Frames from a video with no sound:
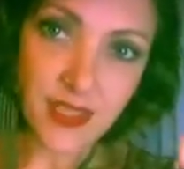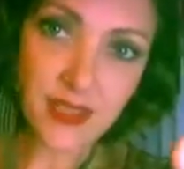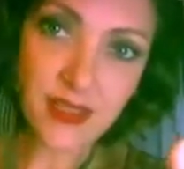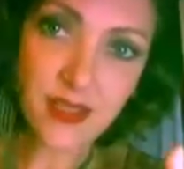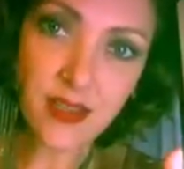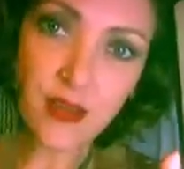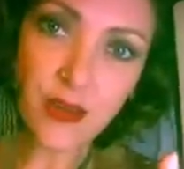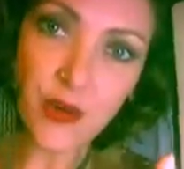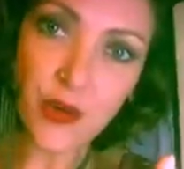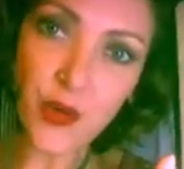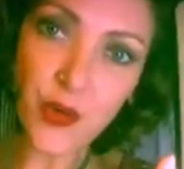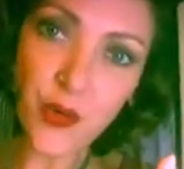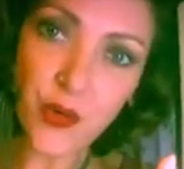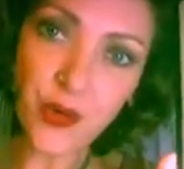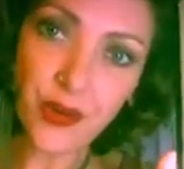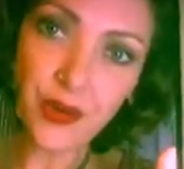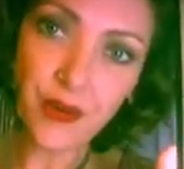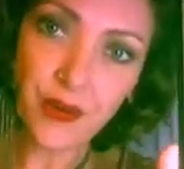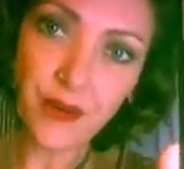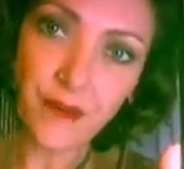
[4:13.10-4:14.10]
So
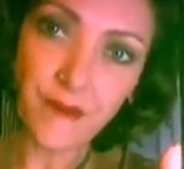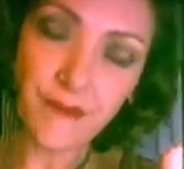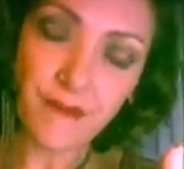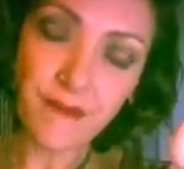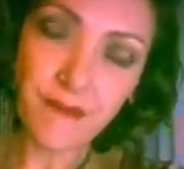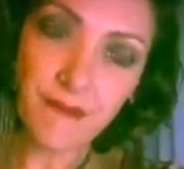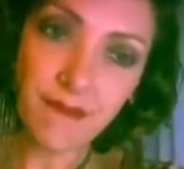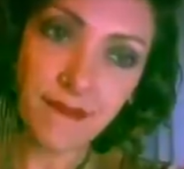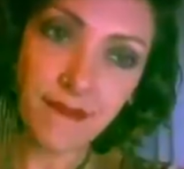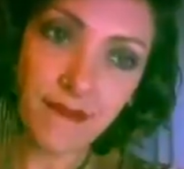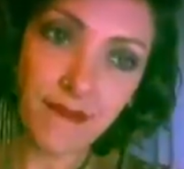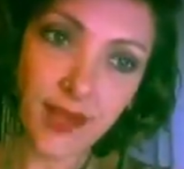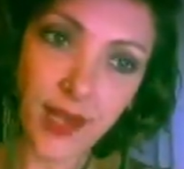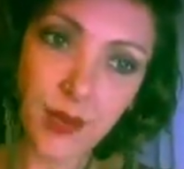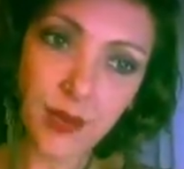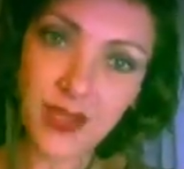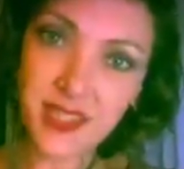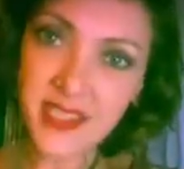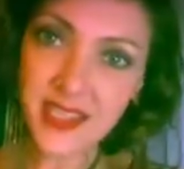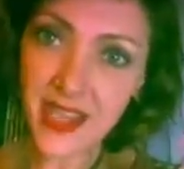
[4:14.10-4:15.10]

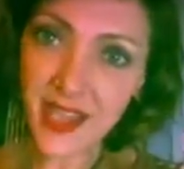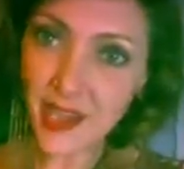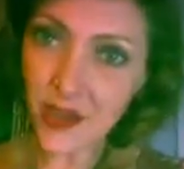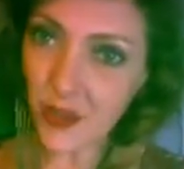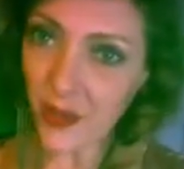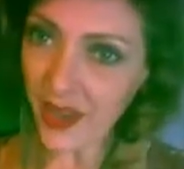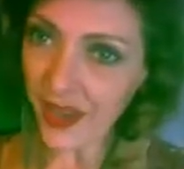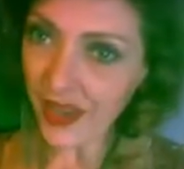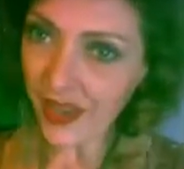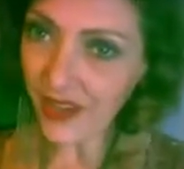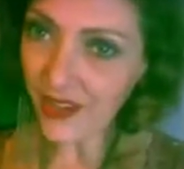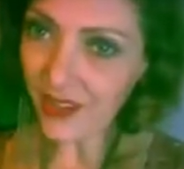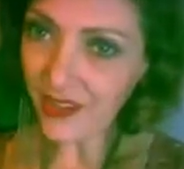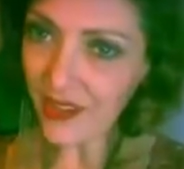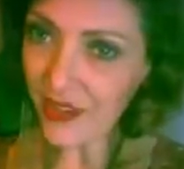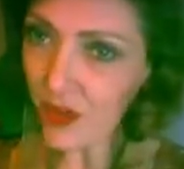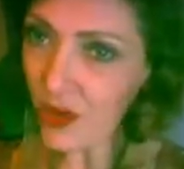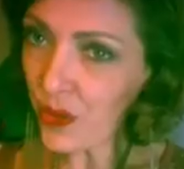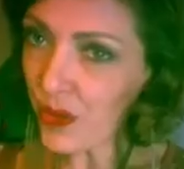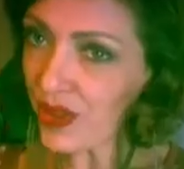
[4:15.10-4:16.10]
I want to say you
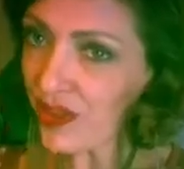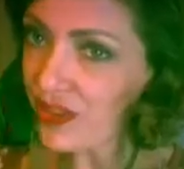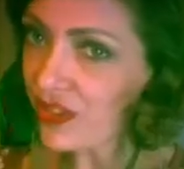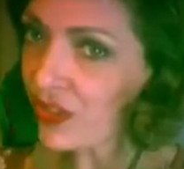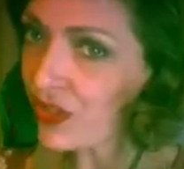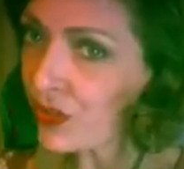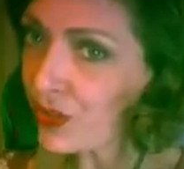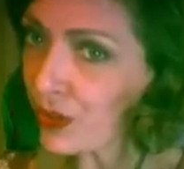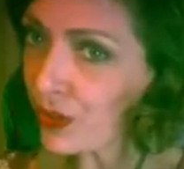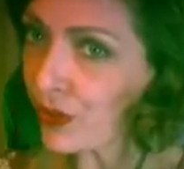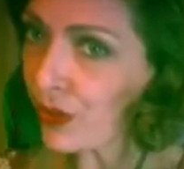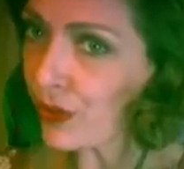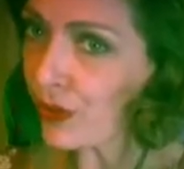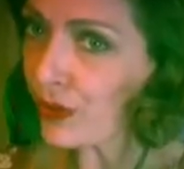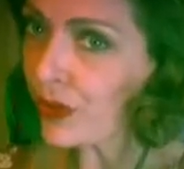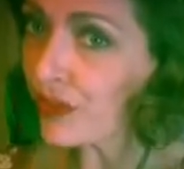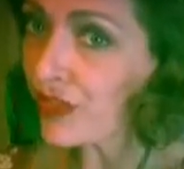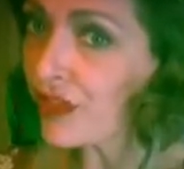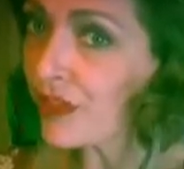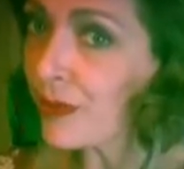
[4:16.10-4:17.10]
can't always
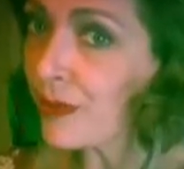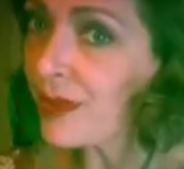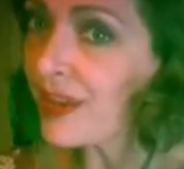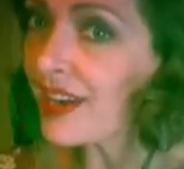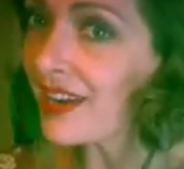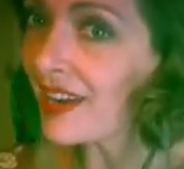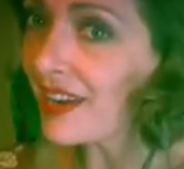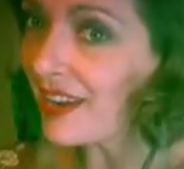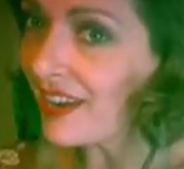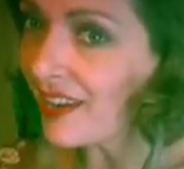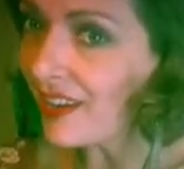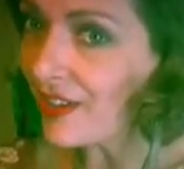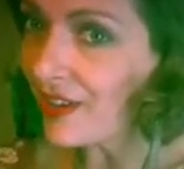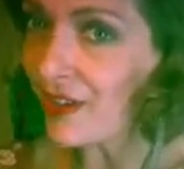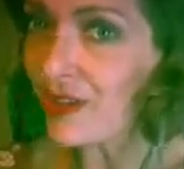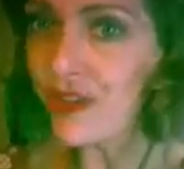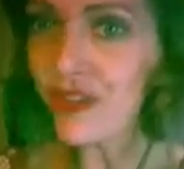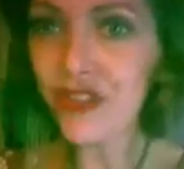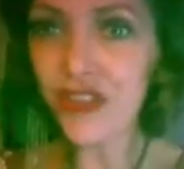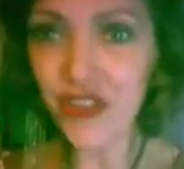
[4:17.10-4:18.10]
control somebody
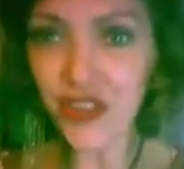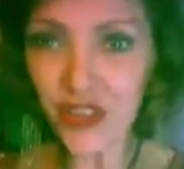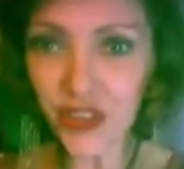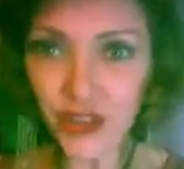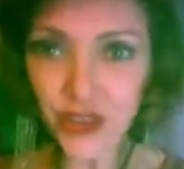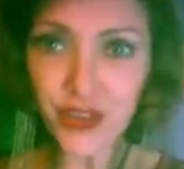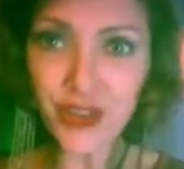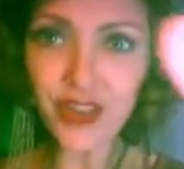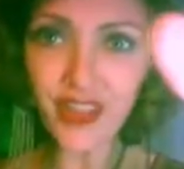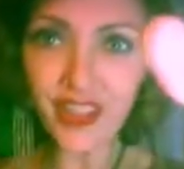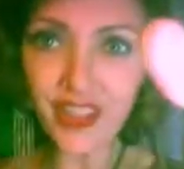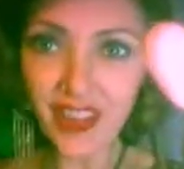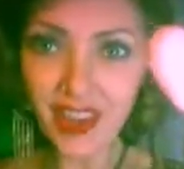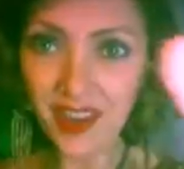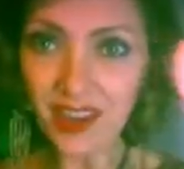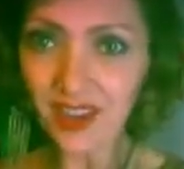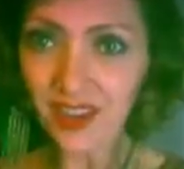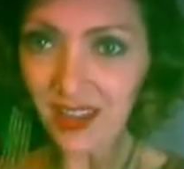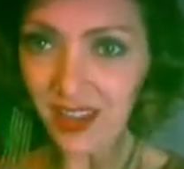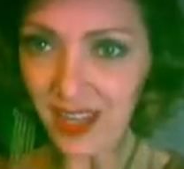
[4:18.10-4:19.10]
else to learn
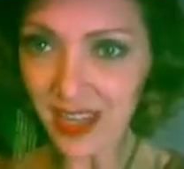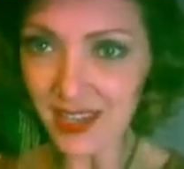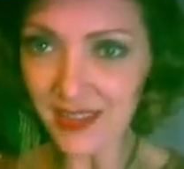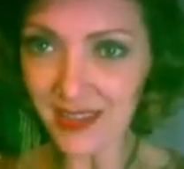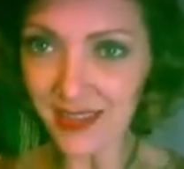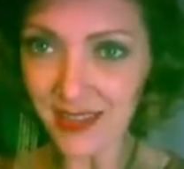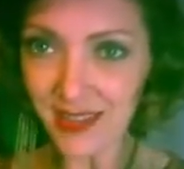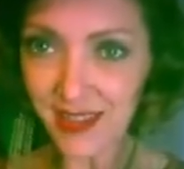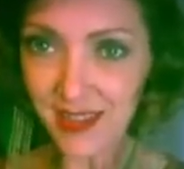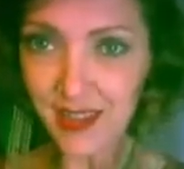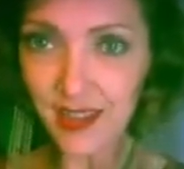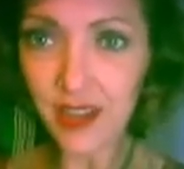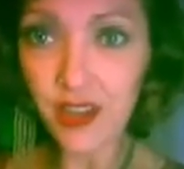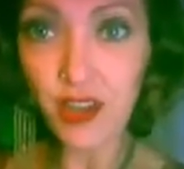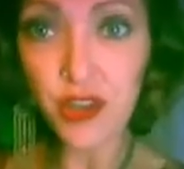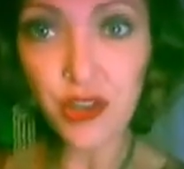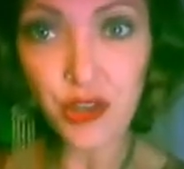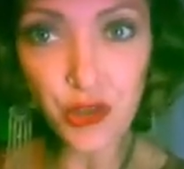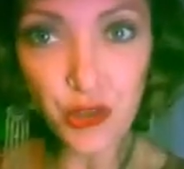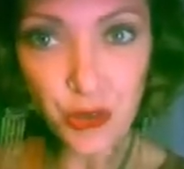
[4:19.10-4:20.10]
their lesson.
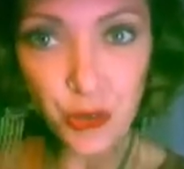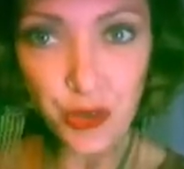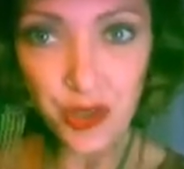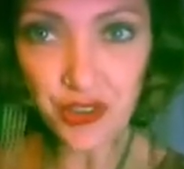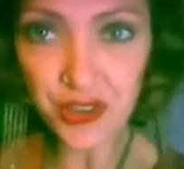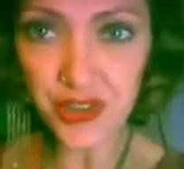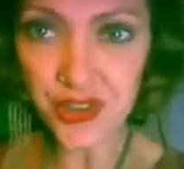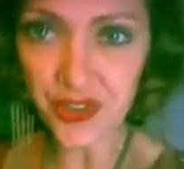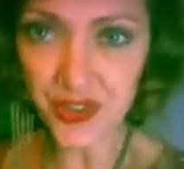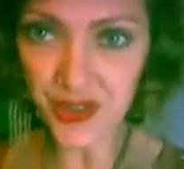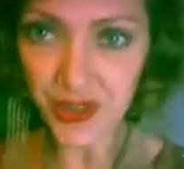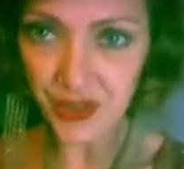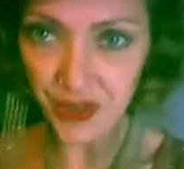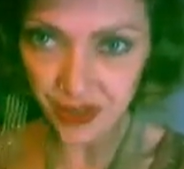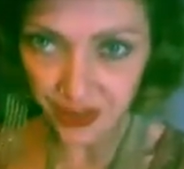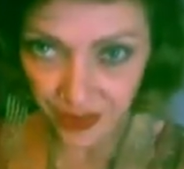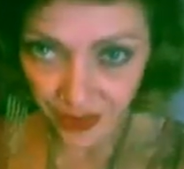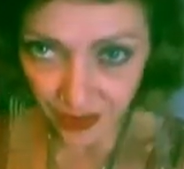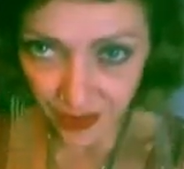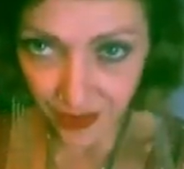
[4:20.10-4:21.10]
You can just
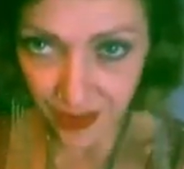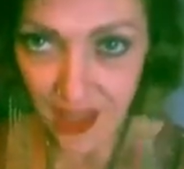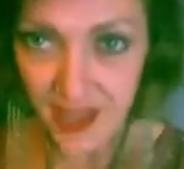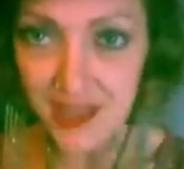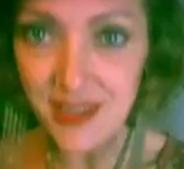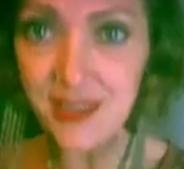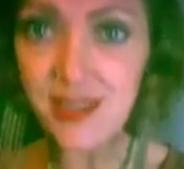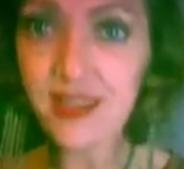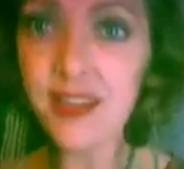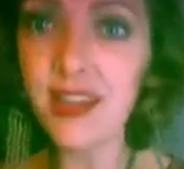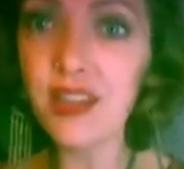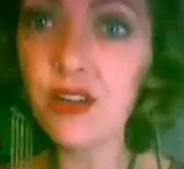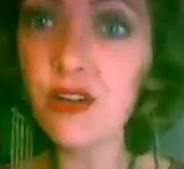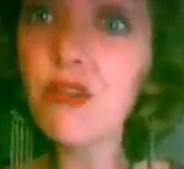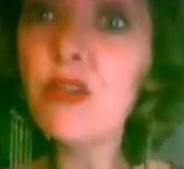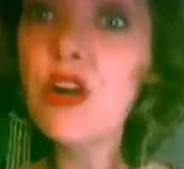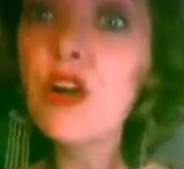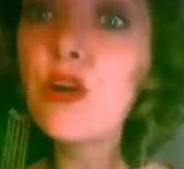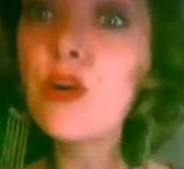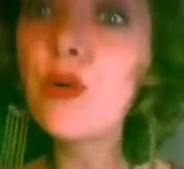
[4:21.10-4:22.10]
learn your lesson and
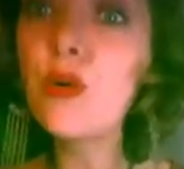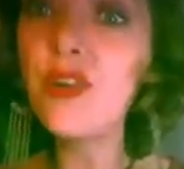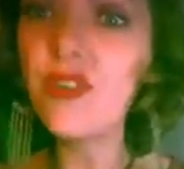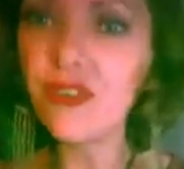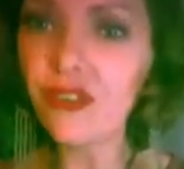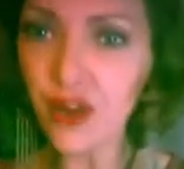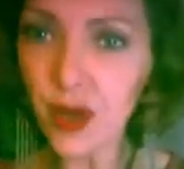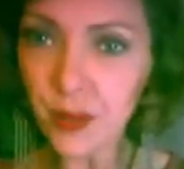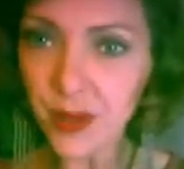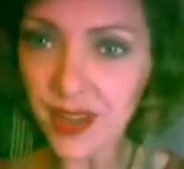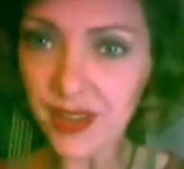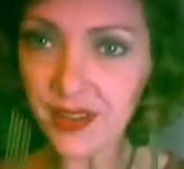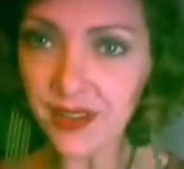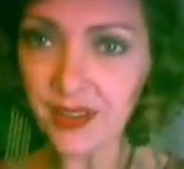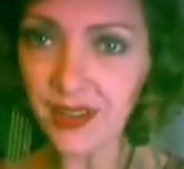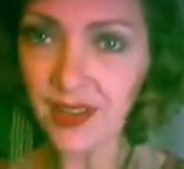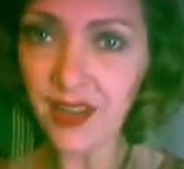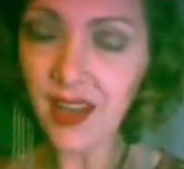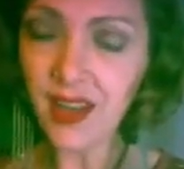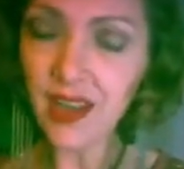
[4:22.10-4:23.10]
grow from it.
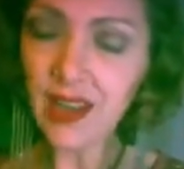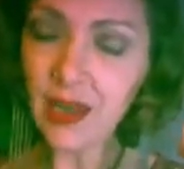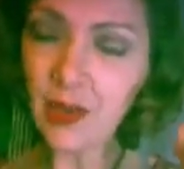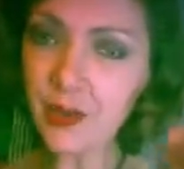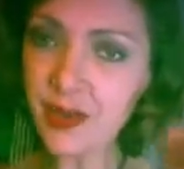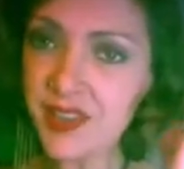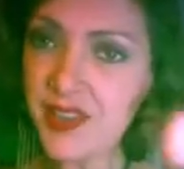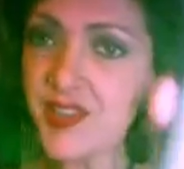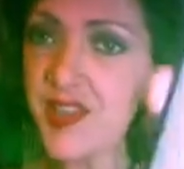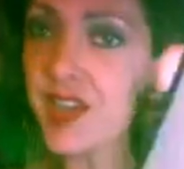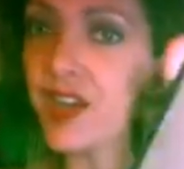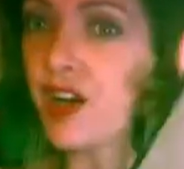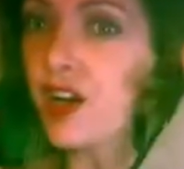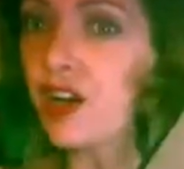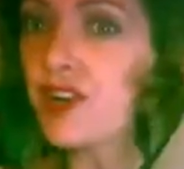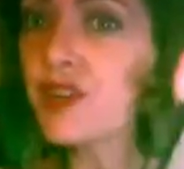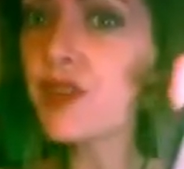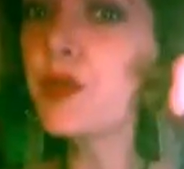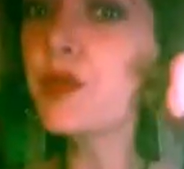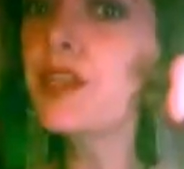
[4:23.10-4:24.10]
I want to say
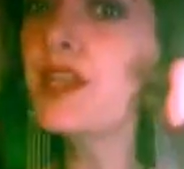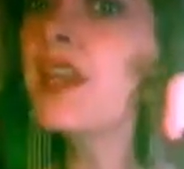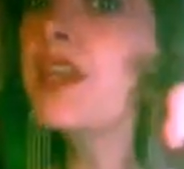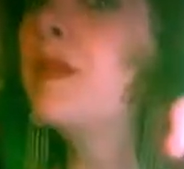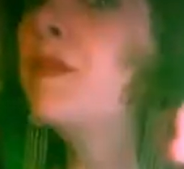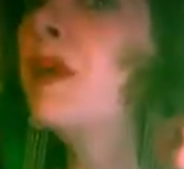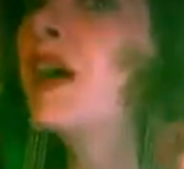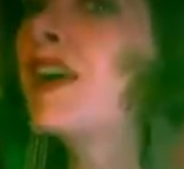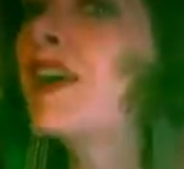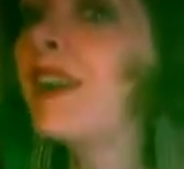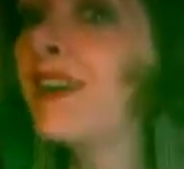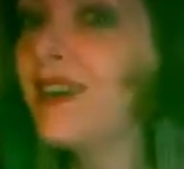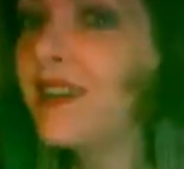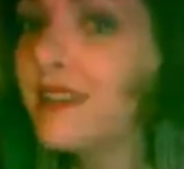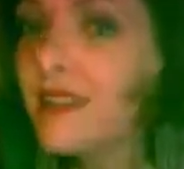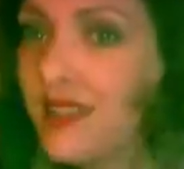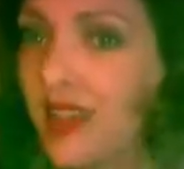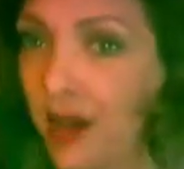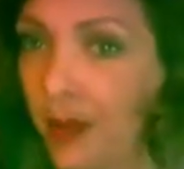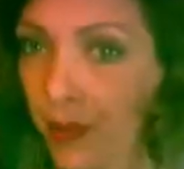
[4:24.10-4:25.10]
also lead by
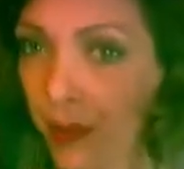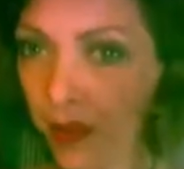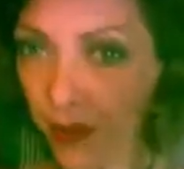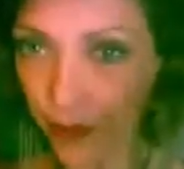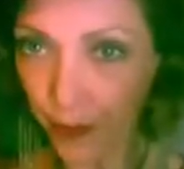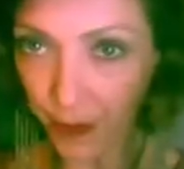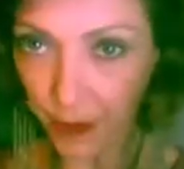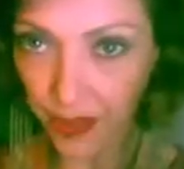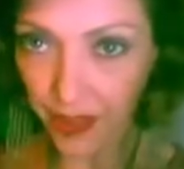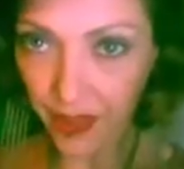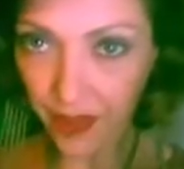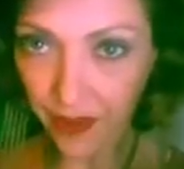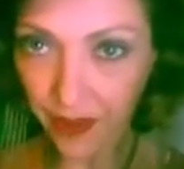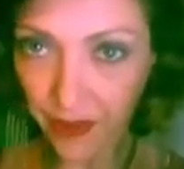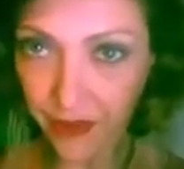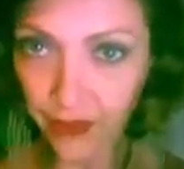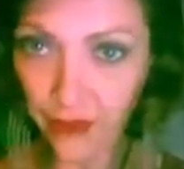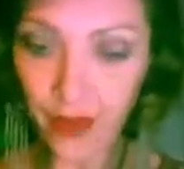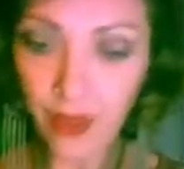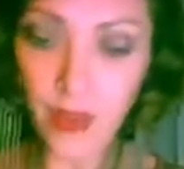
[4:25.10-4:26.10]
example with
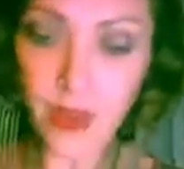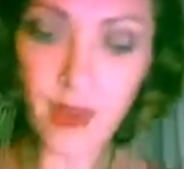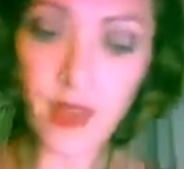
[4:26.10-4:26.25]
this.